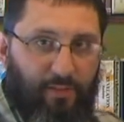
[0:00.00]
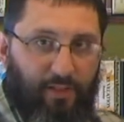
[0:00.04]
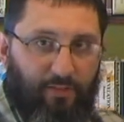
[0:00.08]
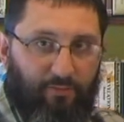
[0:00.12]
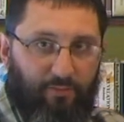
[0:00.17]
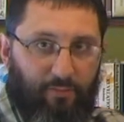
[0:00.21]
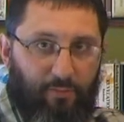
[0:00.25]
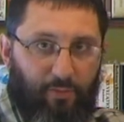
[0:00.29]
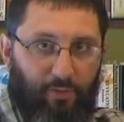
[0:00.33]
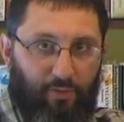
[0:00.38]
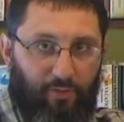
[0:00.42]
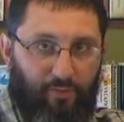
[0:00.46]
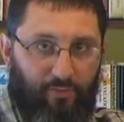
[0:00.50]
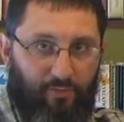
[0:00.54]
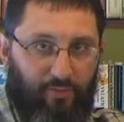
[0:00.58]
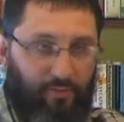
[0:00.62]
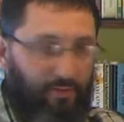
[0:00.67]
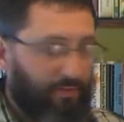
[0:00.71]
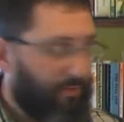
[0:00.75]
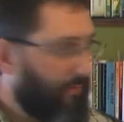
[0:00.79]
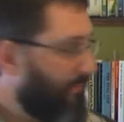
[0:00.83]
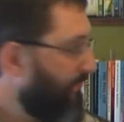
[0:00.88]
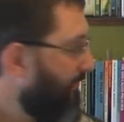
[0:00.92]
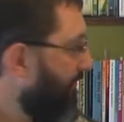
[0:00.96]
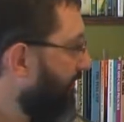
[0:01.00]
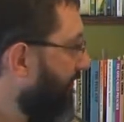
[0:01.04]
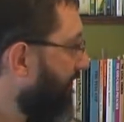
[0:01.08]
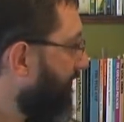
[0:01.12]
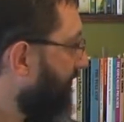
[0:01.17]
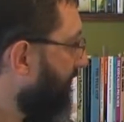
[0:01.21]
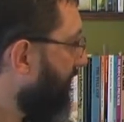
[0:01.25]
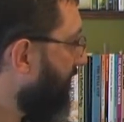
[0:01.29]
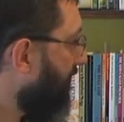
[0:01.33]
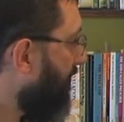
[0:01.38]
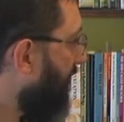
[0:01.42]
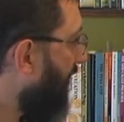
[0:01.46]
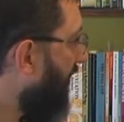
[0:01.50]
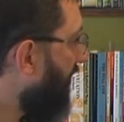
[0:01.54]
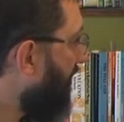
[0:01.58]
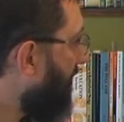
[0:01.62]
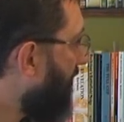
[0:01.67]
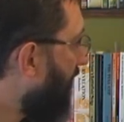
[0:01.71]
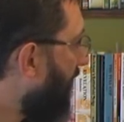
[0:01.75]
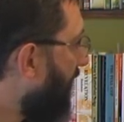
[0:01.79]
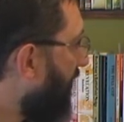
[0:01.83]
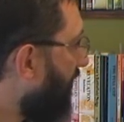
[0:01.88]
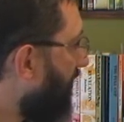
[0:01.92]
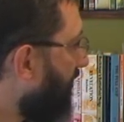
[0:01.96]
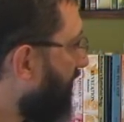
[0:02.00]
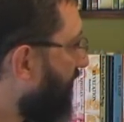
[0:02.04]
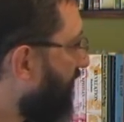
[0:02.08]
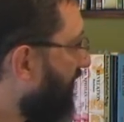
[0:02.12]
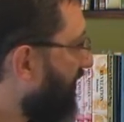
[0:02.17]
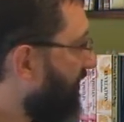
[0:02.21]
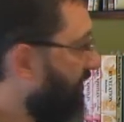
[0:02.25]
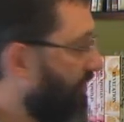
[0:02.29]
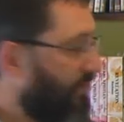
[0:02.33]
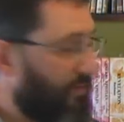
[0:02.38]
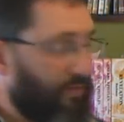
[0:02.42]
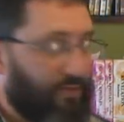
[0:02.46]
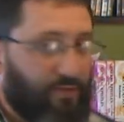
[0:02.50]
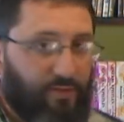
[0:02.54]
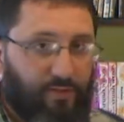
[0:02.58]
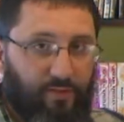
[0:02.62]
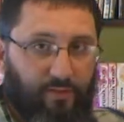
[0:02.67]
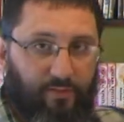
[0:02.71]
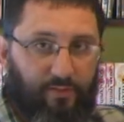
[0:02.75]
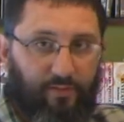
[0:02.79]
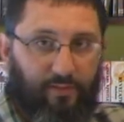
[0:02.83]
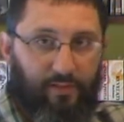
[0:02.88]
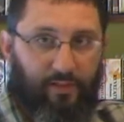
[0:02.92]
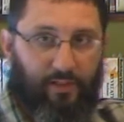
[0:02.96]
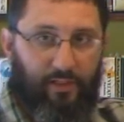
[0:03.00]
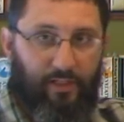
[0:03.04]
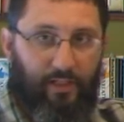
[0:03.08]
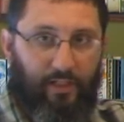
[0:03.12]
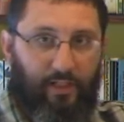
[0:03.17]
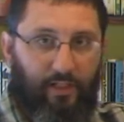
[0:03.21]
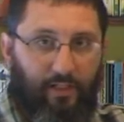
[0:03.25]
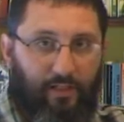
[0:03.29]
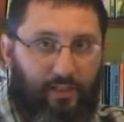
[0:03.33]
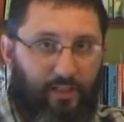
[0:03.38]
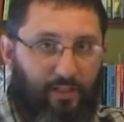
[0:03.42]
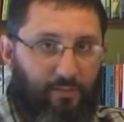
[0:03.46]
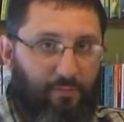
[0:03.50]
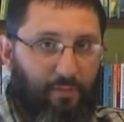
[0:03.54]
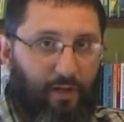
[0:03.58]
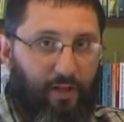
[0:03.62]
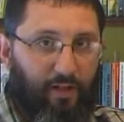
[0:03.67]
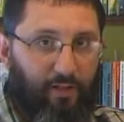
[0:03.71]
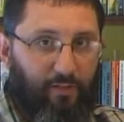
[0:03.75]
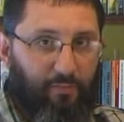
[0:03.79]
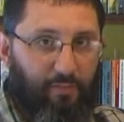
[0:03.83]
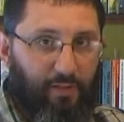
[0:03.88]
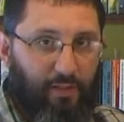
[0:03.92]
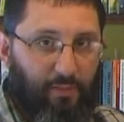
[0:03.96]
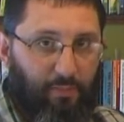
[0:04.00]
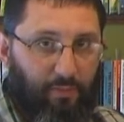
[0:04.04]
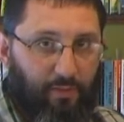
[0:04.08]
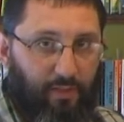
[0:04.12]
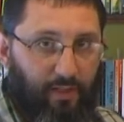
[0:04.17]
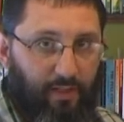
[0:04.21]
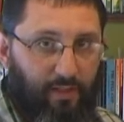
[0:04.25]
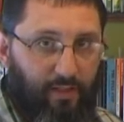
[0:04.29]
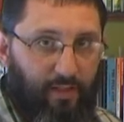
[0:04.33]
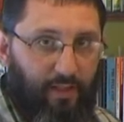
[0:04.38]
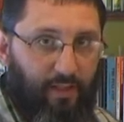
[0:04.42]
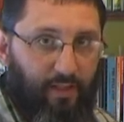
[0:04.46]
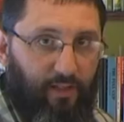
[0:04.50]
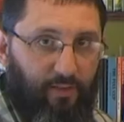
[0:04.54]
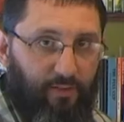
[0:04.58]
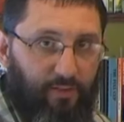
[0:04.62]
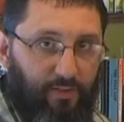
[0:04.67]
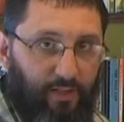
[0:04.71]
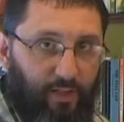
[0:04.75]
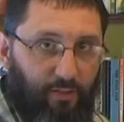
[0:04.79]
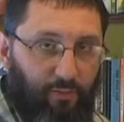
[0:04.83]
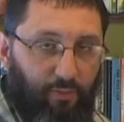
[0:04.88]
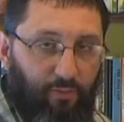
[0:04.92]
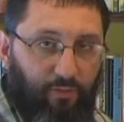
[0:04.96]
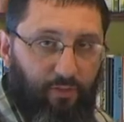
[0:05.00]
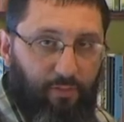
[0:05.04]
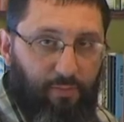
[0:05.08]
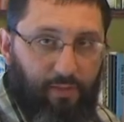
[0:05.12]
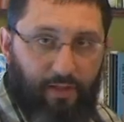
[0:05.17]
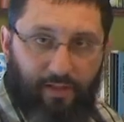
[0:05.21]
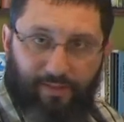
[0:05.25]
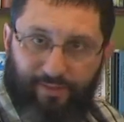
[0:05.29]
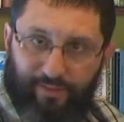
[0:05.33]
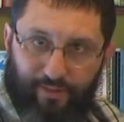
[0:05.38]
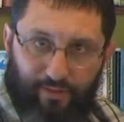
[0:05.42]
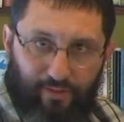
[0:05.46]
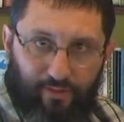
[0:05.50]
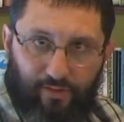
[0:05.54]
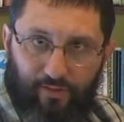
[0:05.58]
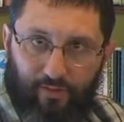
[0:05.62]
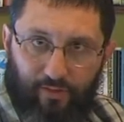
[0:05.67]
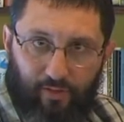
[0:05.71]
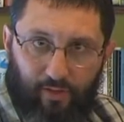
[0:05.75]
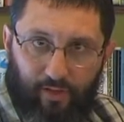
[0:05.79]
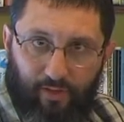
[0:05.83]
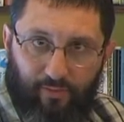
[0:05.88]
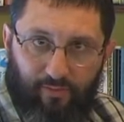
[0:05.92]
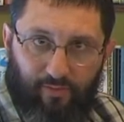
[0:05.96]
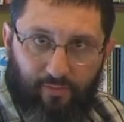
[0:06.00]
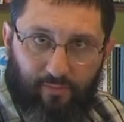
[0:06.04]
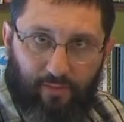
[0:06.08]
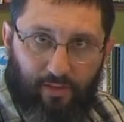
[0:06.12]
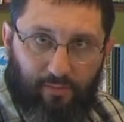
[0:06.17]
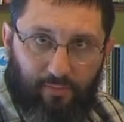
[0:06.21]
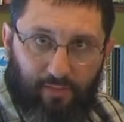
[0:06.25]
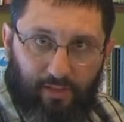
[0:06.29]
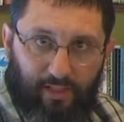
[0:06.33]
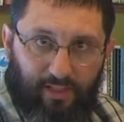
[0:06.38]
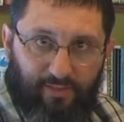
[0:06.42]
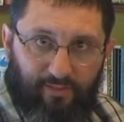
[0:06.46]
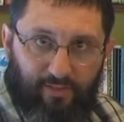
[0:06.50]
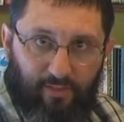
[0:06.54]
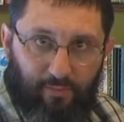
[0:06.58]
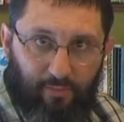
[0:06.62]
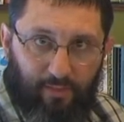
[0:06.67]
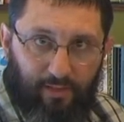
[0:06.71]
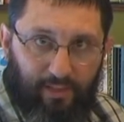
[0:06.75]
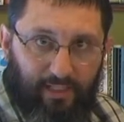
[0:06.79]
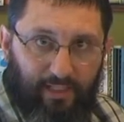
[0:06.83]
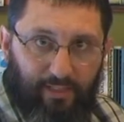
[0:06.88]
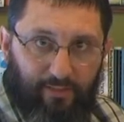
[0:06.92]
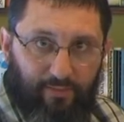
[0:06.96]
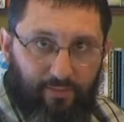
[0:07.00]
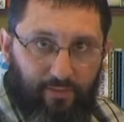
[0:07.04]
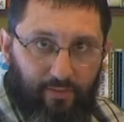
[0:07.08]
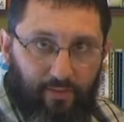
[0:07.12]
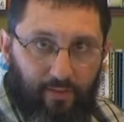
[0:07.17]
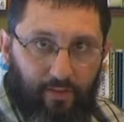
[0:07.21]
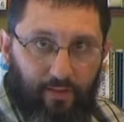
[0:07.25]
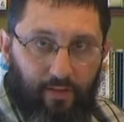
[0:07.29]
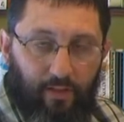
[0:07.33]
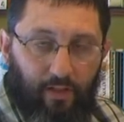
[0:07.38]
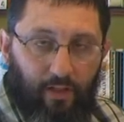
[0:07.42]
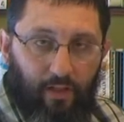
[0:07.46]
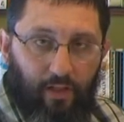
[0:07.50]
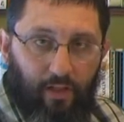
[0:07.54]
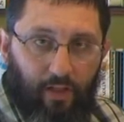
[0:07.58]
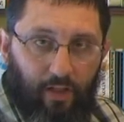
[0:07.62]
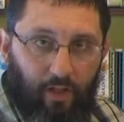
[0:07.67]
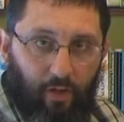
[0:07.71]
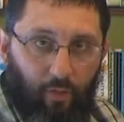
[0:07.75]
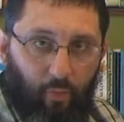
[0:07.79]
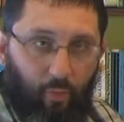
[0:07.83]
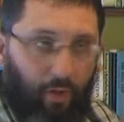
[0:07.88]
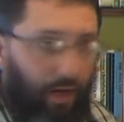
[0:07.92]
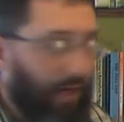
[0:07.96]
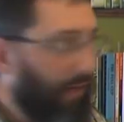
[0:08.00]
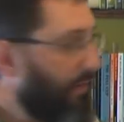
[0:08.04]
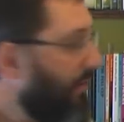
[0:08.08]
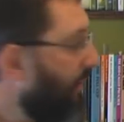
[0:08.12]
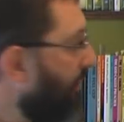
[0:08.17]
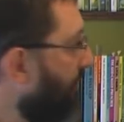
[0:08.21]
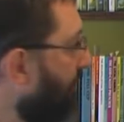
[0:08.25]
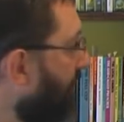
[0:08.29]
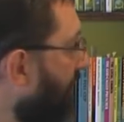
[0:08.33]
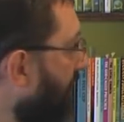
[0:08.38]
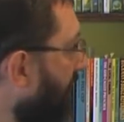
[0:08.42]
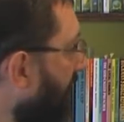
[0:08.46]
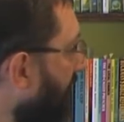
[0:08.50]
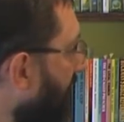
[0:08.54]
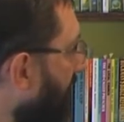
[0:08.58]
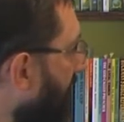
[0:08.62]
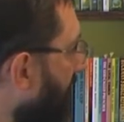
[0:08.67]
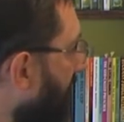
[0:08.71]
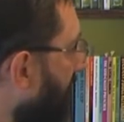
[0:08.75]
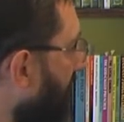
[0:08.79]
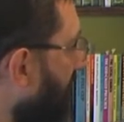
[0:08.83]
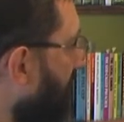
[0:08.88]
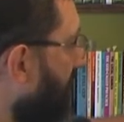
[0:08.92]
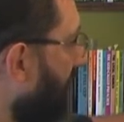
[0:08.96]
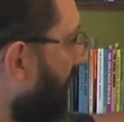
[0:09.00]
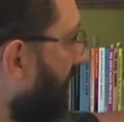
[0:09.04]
to be removed by the modern Christians, these modern people that they'll say, well, repentance is just turning from unbelief to belief, and they, why are they trying to get rid of the